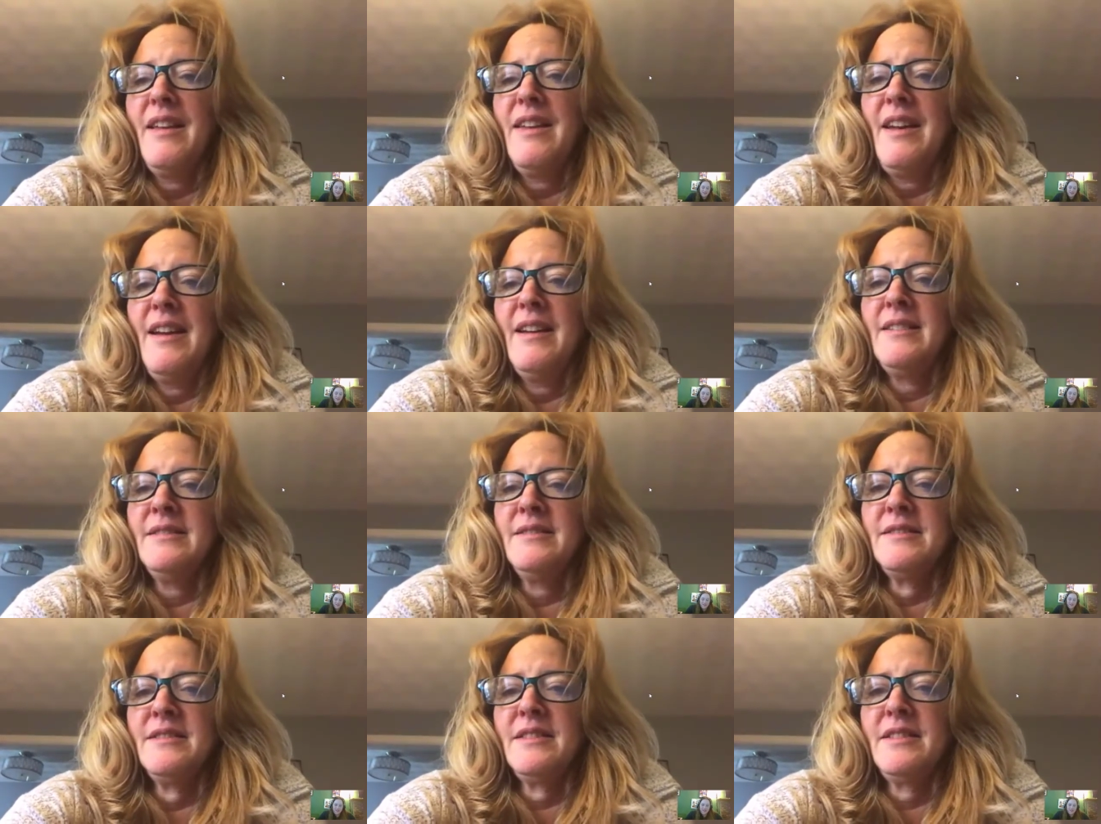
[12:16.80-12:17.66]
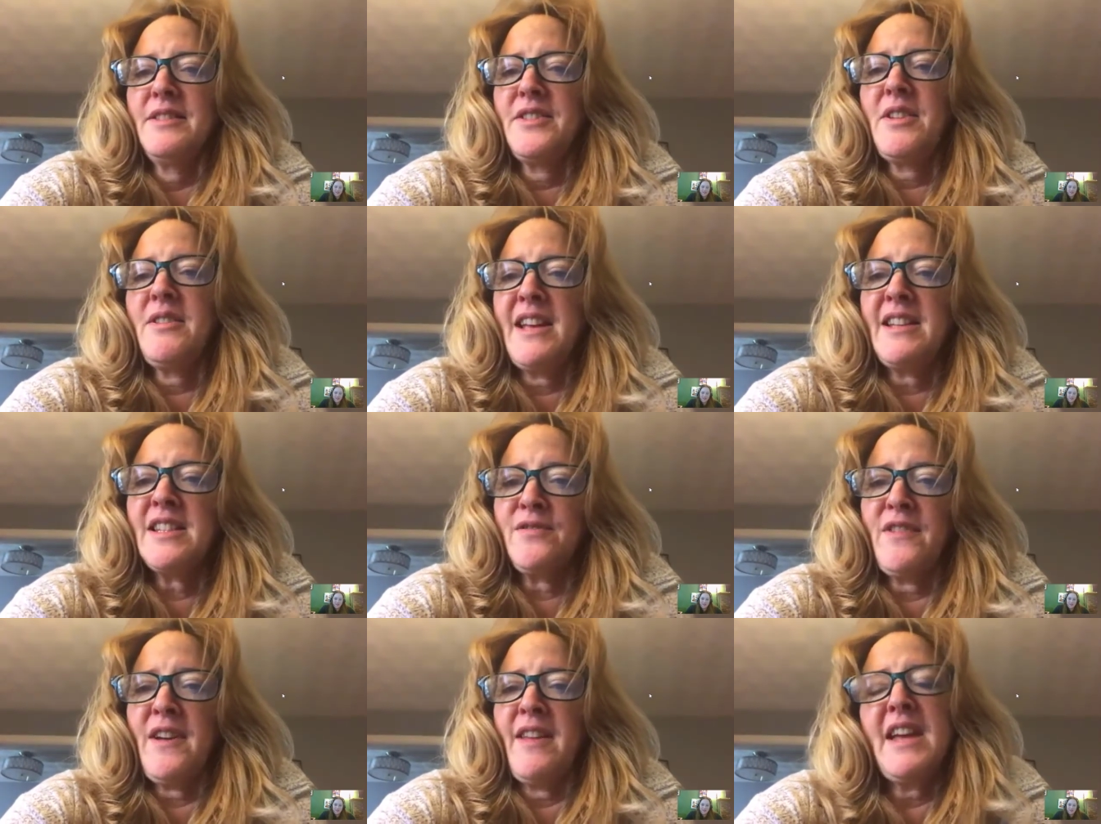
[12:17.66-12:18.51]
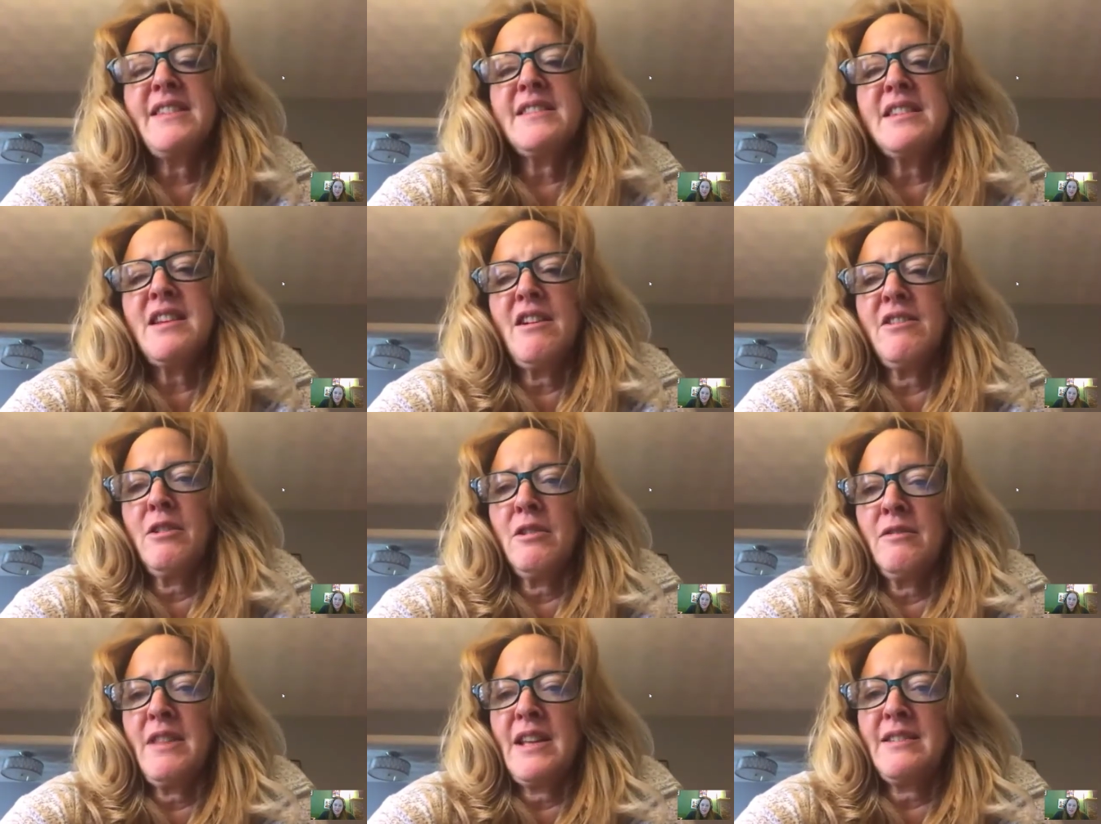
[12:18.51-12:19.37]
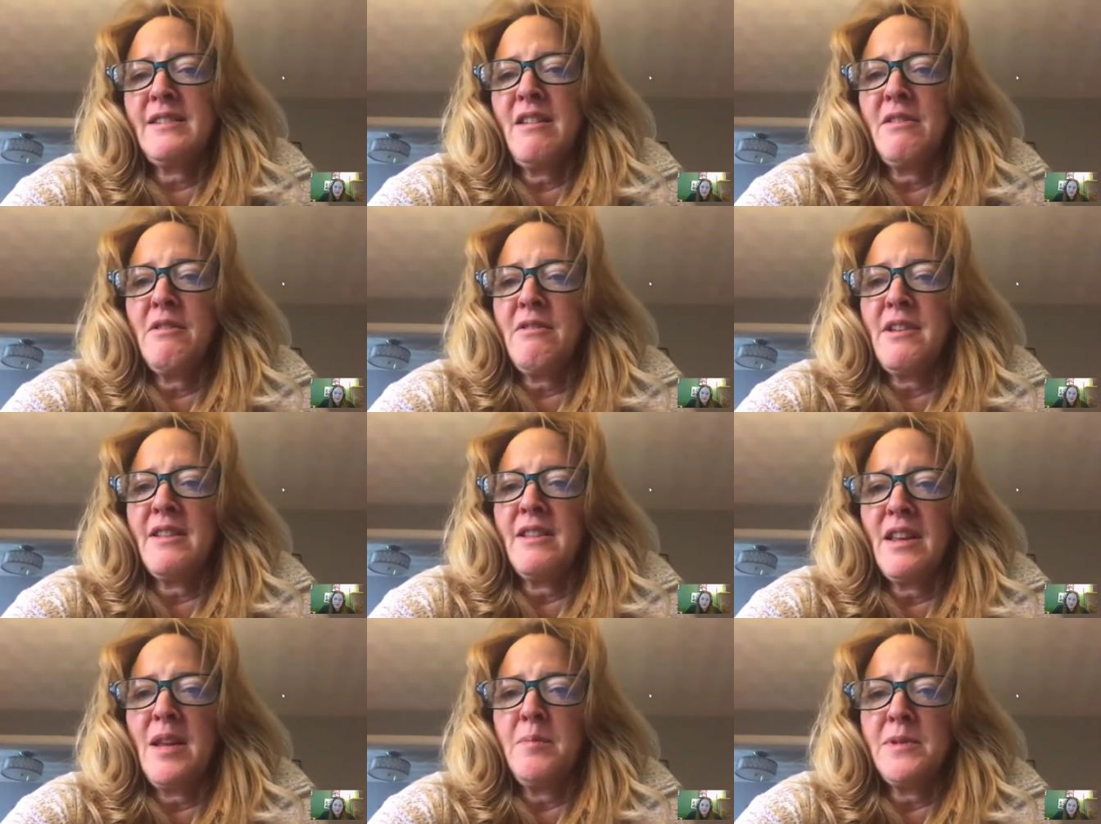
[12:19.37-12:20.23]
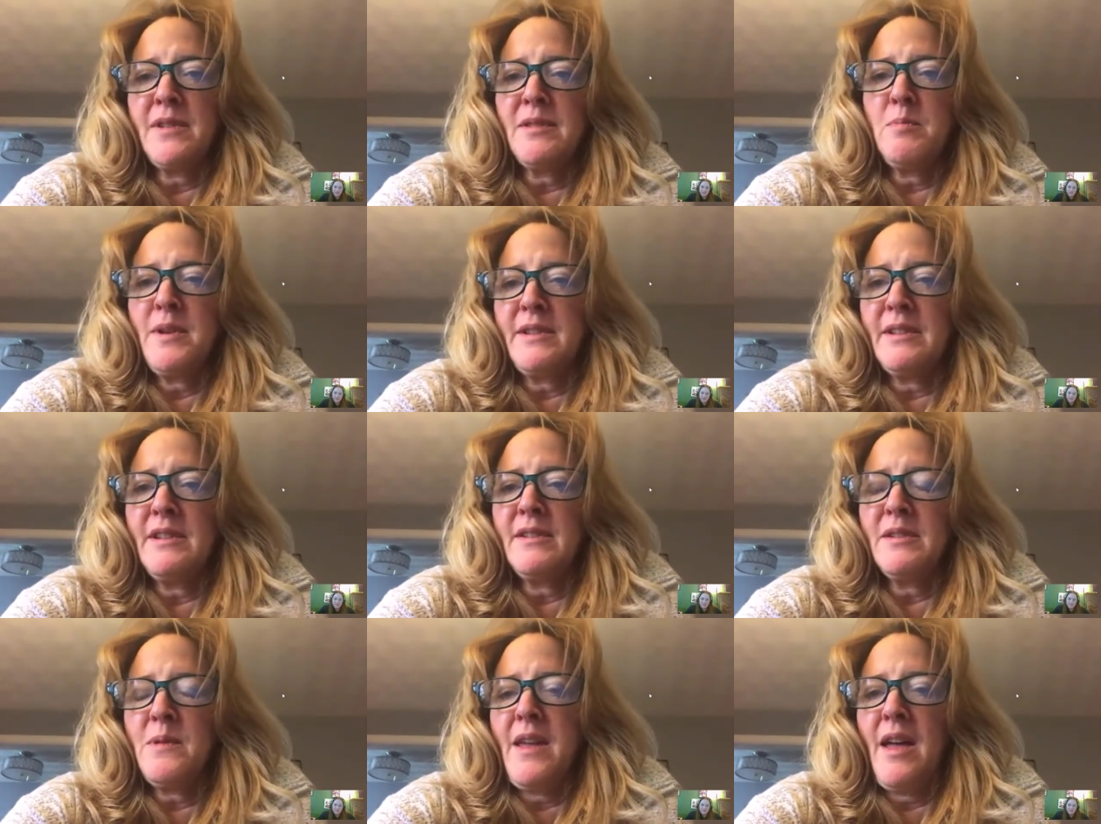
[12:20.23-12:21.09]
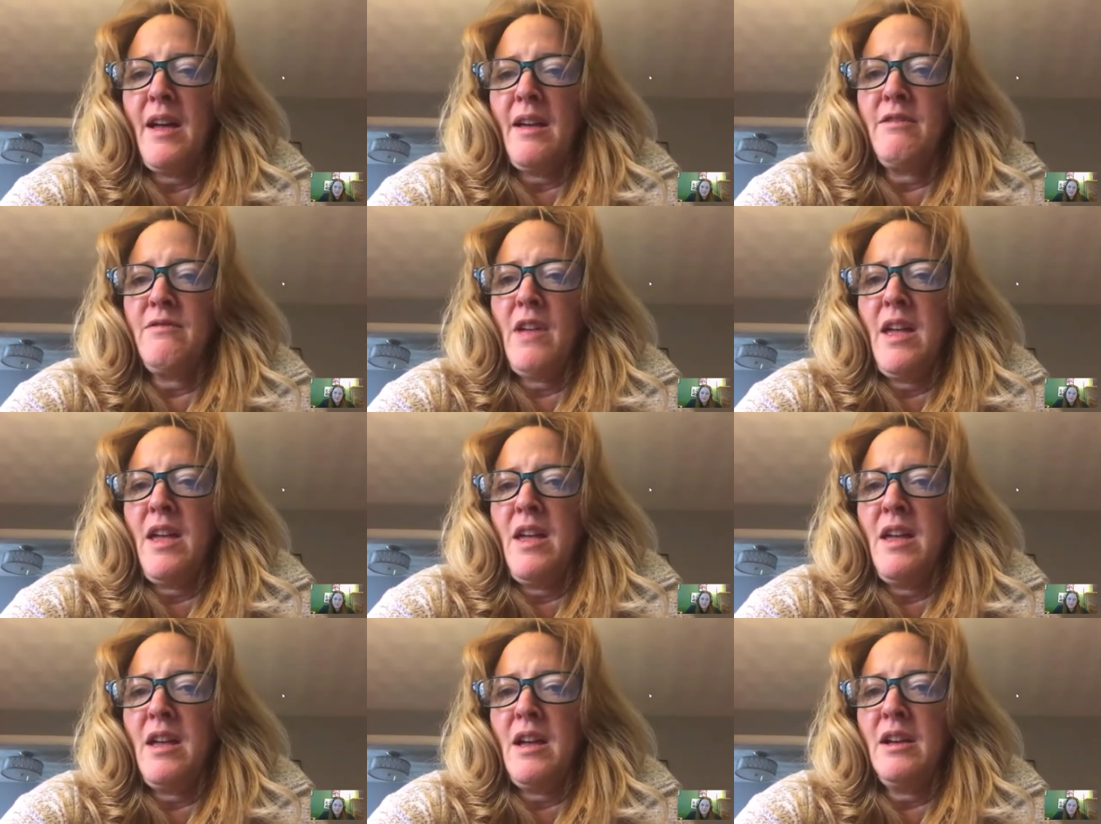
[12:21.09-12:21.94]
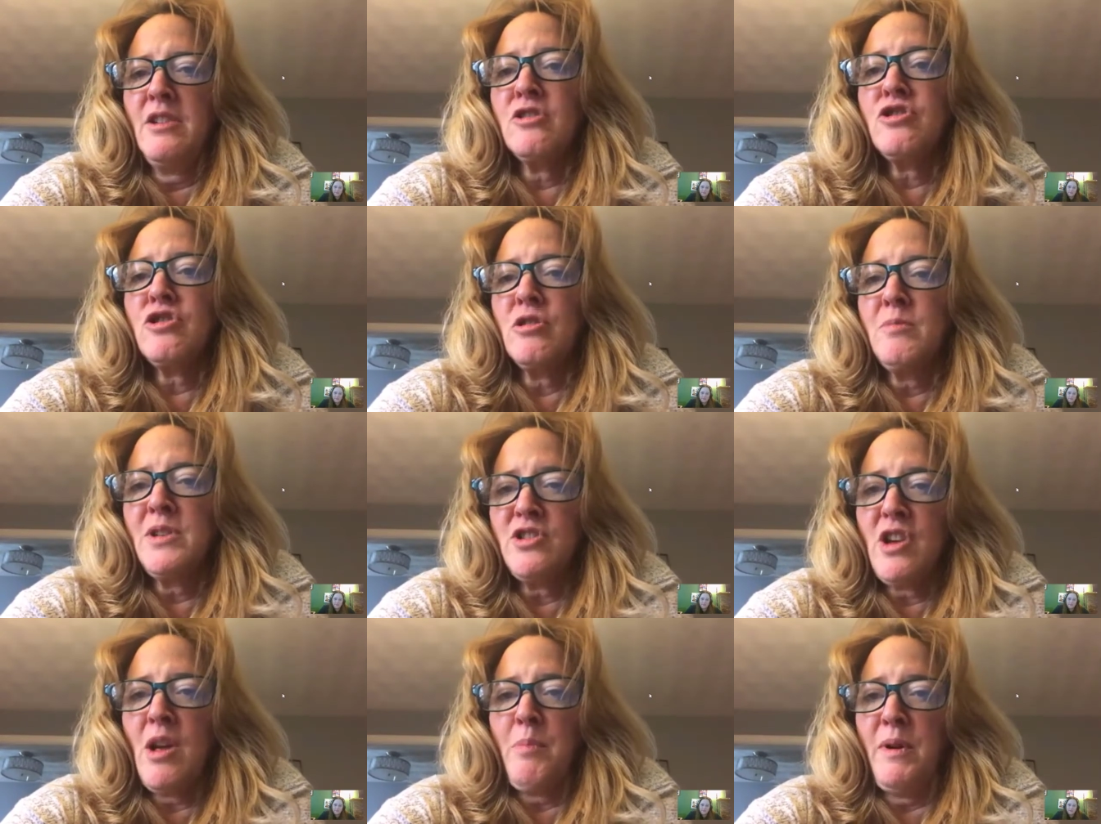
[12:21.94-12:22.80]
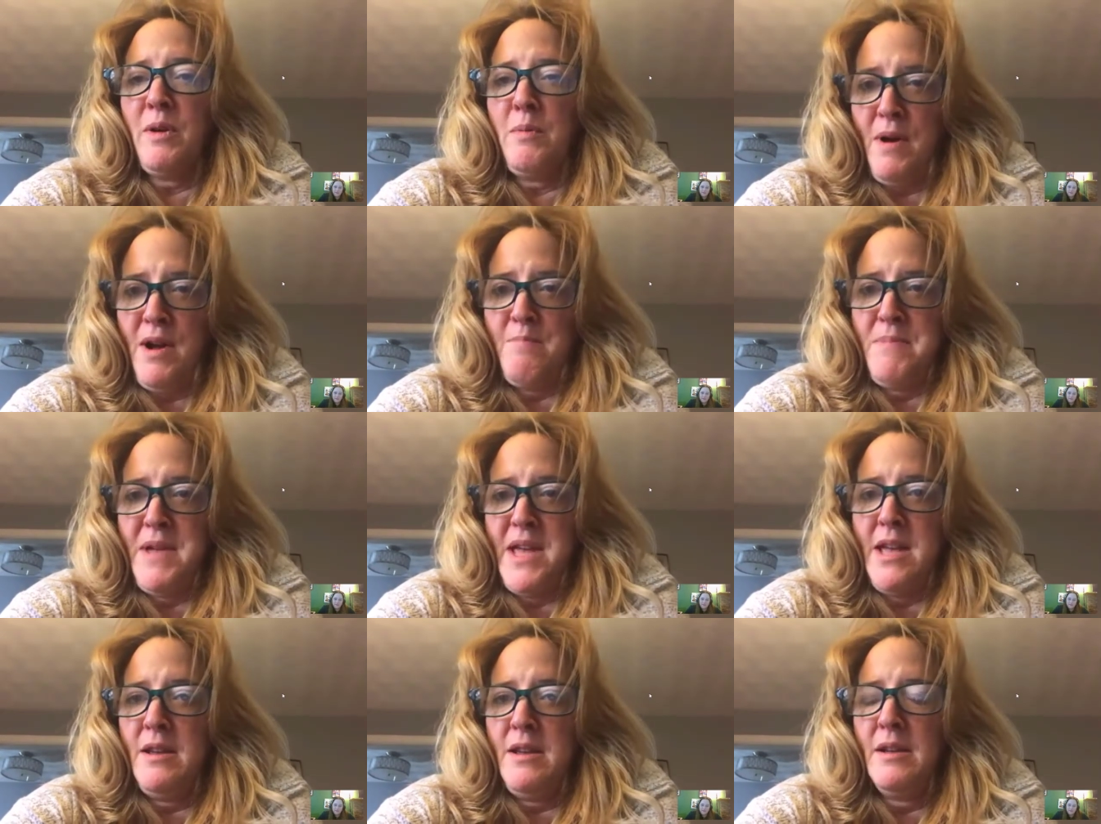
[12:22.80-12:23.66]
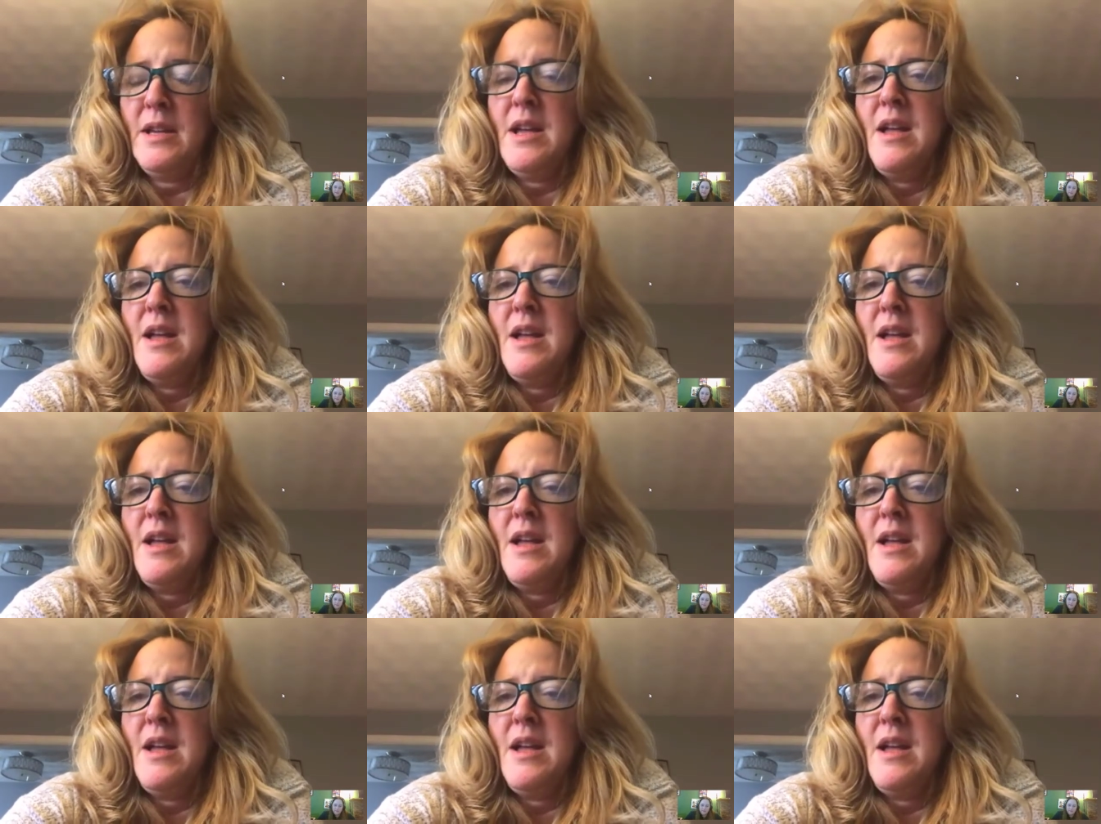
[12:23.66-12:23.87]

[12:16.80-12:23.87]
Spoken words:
Yeah. So that's fun. That's the other thing that keeps us busy. Is we have a German Shepherd puppy.